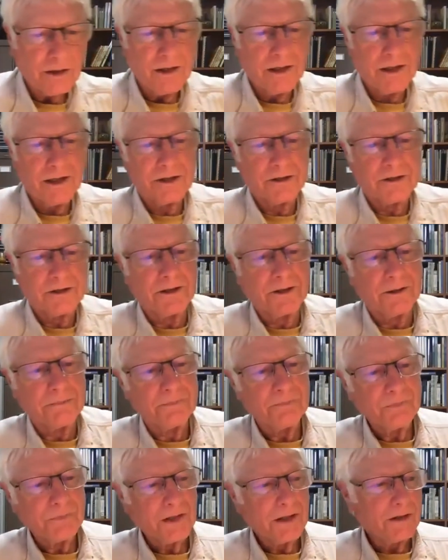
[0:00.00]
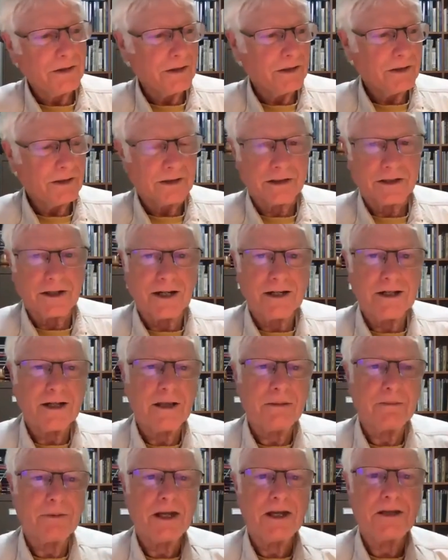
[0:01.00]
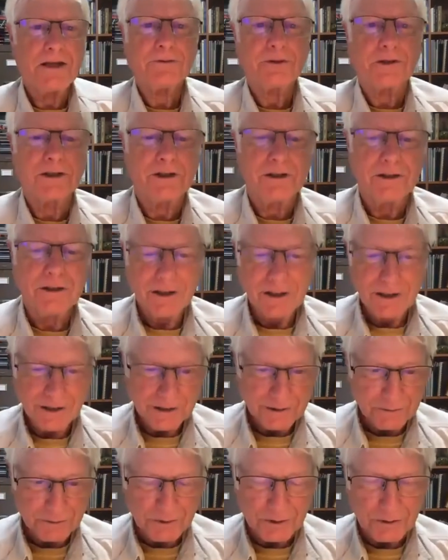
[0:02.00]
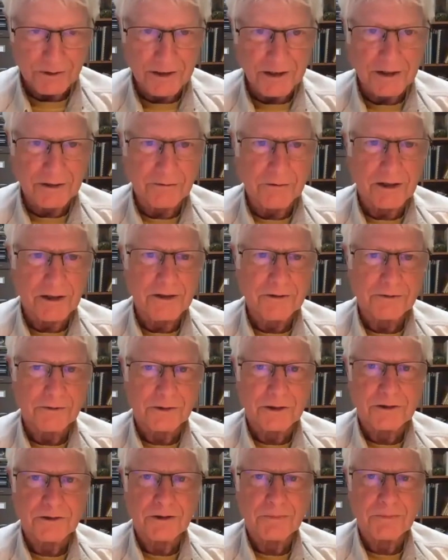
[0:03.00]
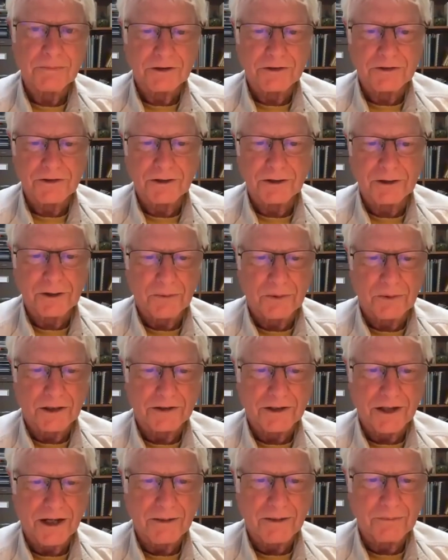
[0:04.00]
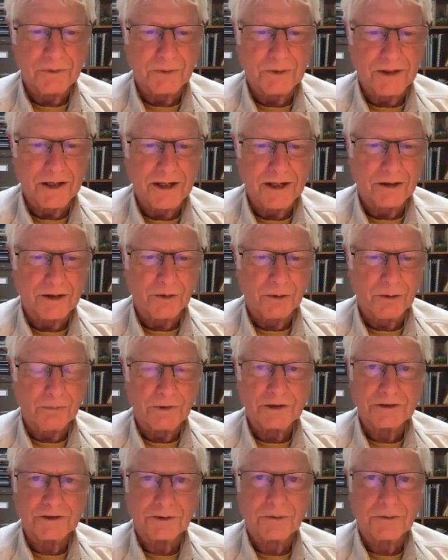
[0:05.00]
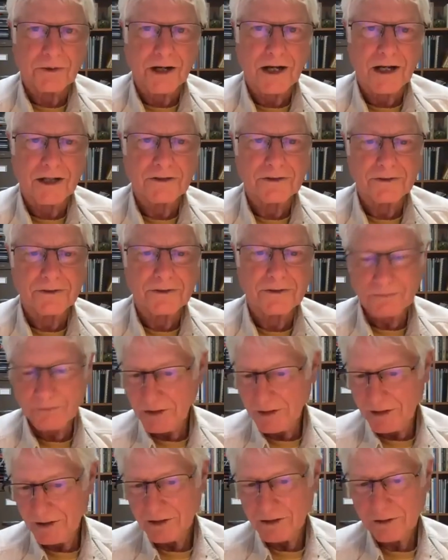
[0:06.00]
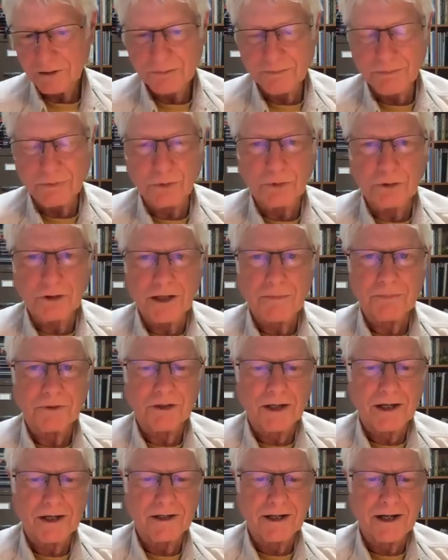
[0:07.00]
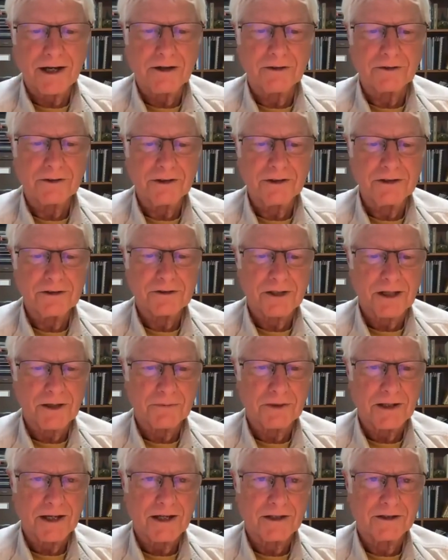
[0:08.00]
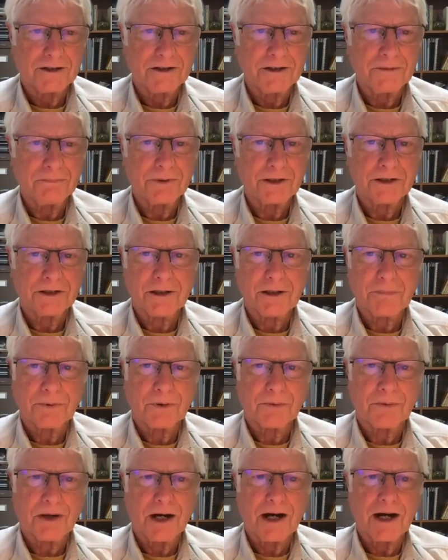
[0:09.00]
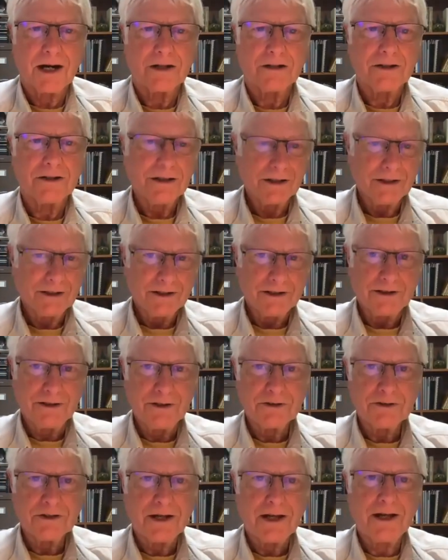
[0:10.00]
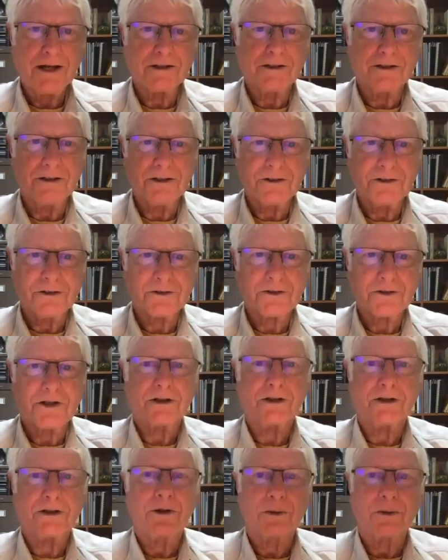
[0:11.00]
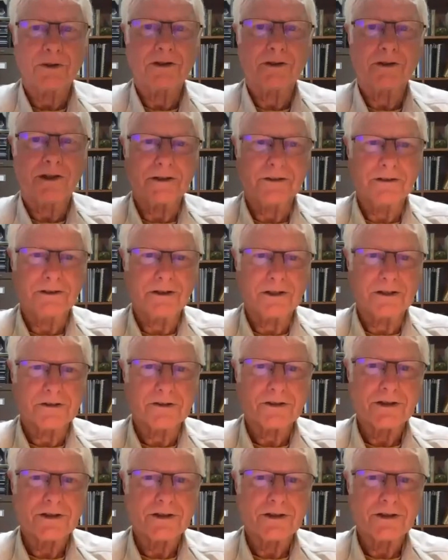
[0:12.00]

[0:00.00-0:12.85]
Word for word: and um, a guy named Hafele, we were getting ready for a trip to Chile one time, and we had a whole bunch of rods spooled up and lined out, and he's left-handed. He picked up a rod in each hand, and he just started going like this.